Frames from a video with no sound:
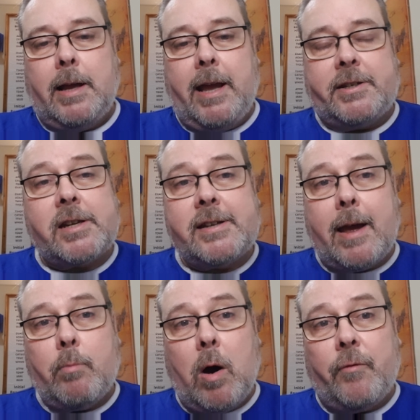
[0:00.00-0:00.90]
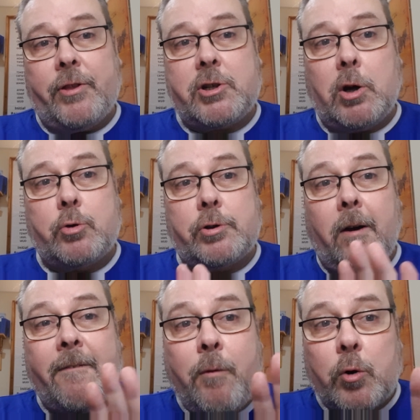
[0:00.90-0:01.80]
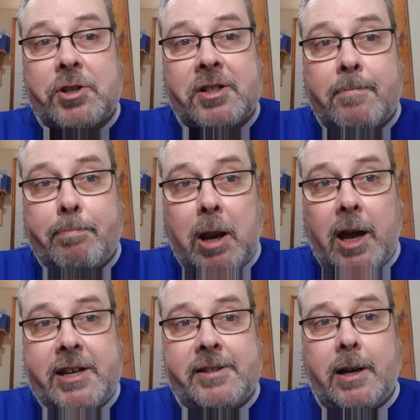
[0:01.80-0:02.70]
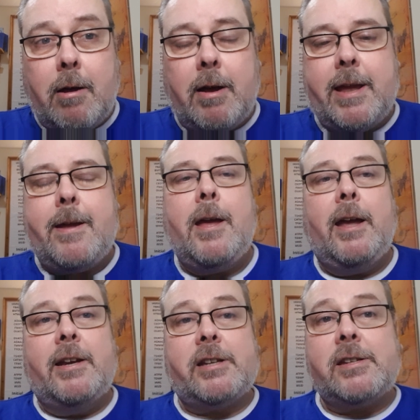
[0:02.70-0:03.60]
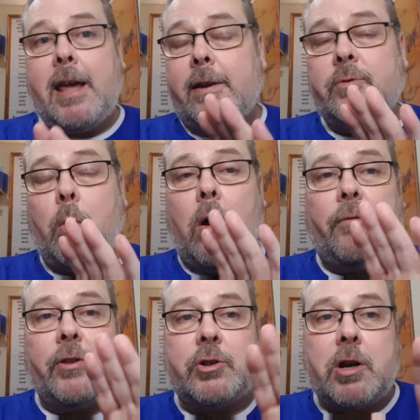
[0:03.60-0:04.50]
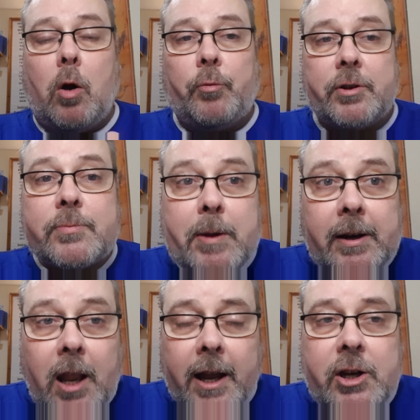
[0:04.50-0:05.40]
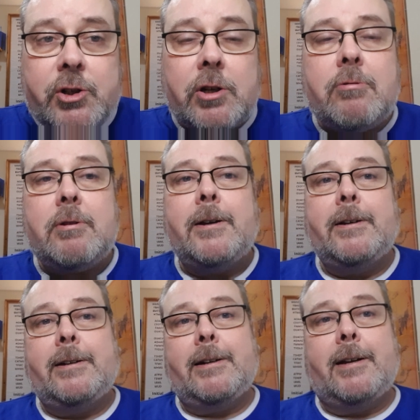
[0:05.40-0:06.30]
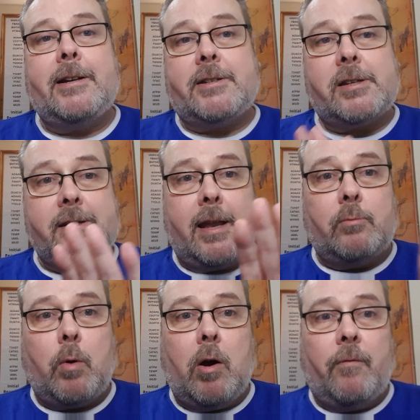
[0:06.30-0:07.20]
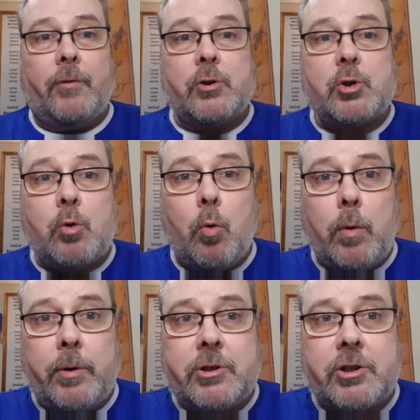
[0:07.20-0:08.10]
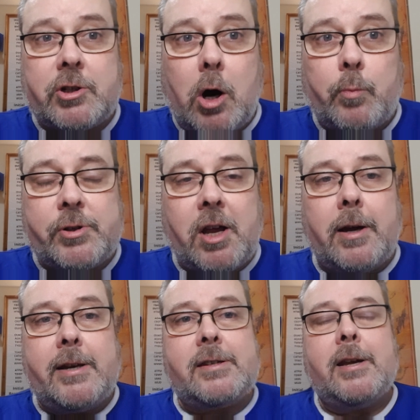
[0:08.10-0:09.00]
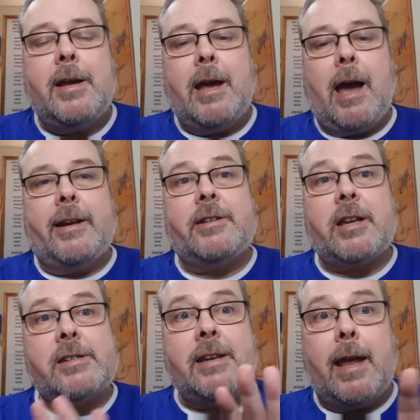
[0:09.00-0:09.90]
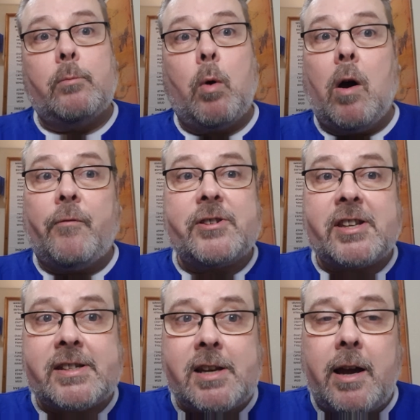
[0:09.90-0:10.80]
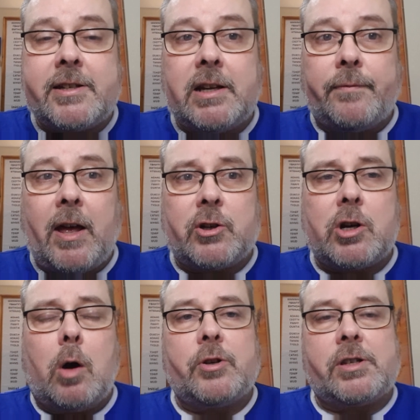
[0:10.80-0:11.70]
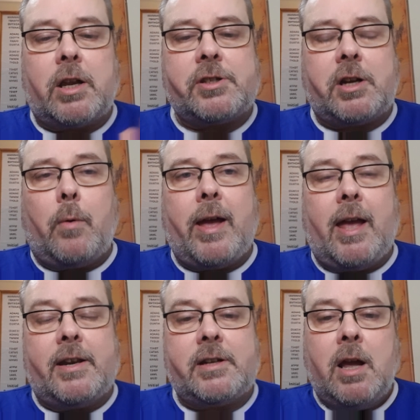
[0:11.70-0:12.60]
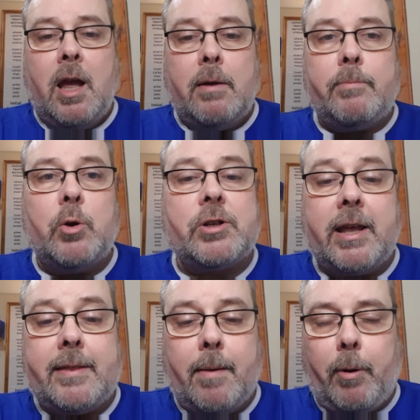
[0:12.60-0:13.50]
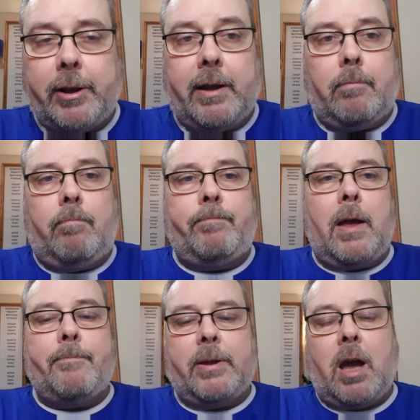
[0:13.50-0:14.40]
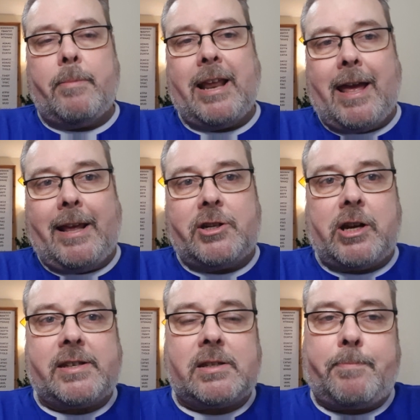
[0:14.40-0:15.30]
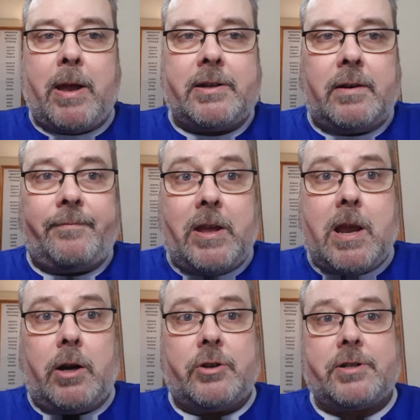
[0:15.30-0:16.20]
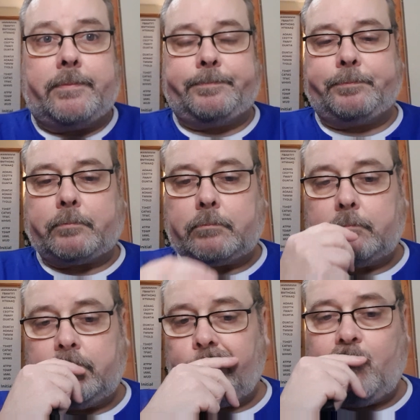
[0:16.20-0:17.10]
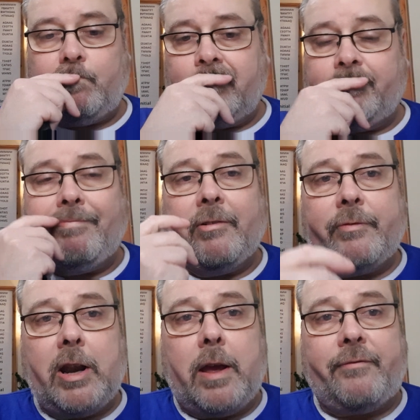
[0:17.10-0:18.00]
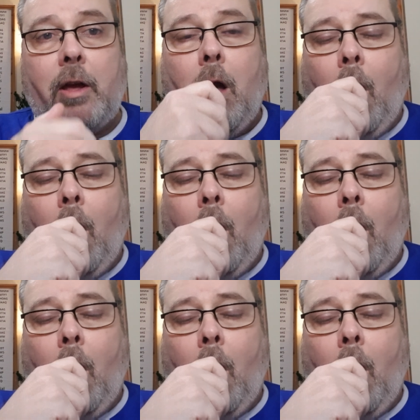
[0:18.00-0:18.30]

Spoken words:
It doesn't end well for the children that are forced to comply to the lie. It doesn't end well for the child that's been lied to. And it doesn't end well for the school in which the child resides. And it doesn't end well for society if that child decides to go ahead, mutilate their body and become an NHS dependent for years. For life.